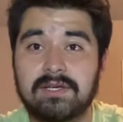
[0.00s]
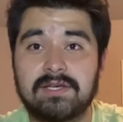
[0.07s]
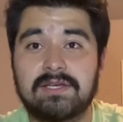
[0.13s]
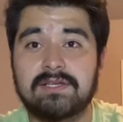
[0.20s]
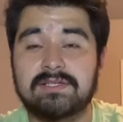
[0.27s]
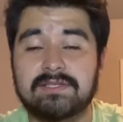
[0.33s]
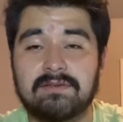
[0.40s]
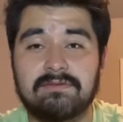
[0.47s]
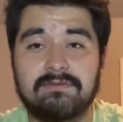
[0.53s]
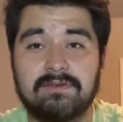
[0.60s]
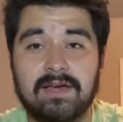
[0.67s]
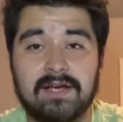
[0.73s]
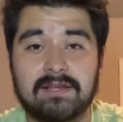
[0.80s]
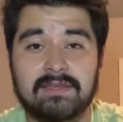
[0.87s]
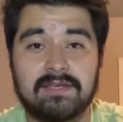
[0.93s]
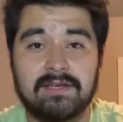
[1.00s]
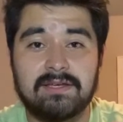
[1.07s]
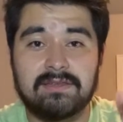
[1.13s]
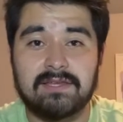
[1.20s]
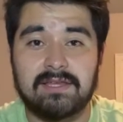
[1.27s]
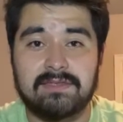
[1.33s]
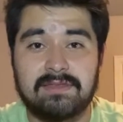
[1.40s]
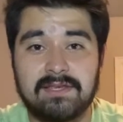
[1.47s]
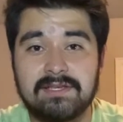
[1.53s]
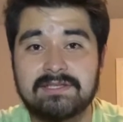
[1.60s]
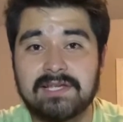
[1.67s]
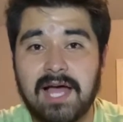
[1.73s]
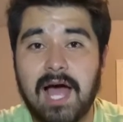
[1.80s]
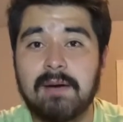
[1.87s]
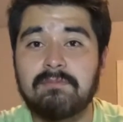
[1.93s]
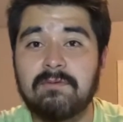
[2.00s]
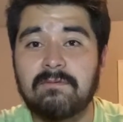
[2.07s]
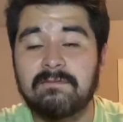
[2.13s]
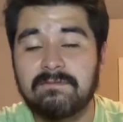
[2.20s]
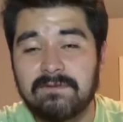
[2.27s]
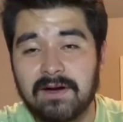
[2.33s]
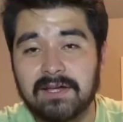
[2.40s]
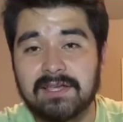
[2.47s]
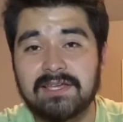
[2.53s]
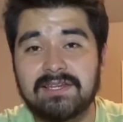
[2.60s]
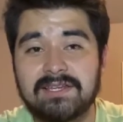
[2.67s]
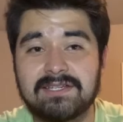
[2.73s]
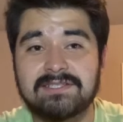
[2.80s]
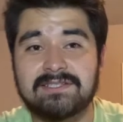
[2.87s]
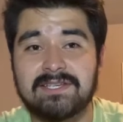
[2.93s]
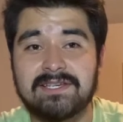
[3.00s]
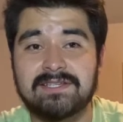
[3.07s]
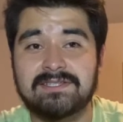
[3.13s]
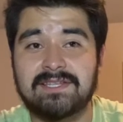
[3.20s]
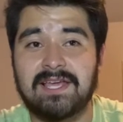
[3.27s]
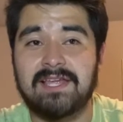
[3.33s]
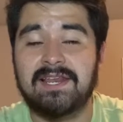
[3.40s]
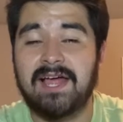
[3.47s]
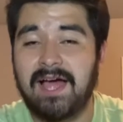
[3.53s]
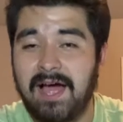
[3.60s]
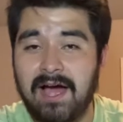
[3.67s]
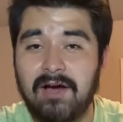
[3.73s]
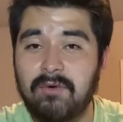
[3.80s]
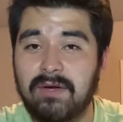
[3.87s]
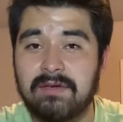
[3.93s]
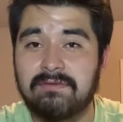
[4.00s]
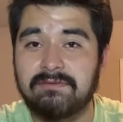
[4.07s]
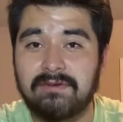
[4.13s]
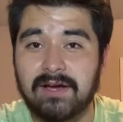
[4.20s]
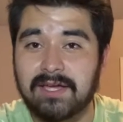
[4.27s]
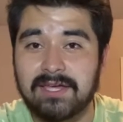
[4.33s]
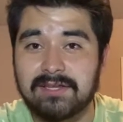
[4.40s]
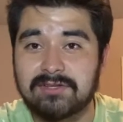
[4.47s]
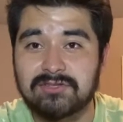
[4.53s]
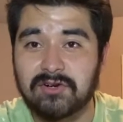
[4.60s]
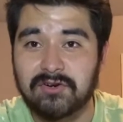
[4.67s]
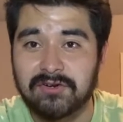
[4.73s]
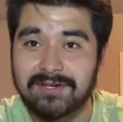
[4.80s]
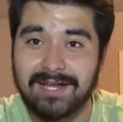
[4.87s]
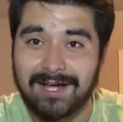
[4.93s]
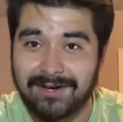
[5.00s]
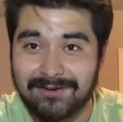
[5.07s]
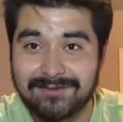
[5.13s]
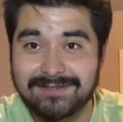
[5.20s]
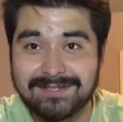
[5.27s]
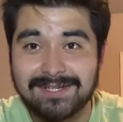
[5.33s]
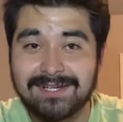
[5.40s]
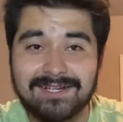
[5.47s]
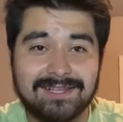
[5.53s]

is the fact that this album fucking exists and how it fucking turned out.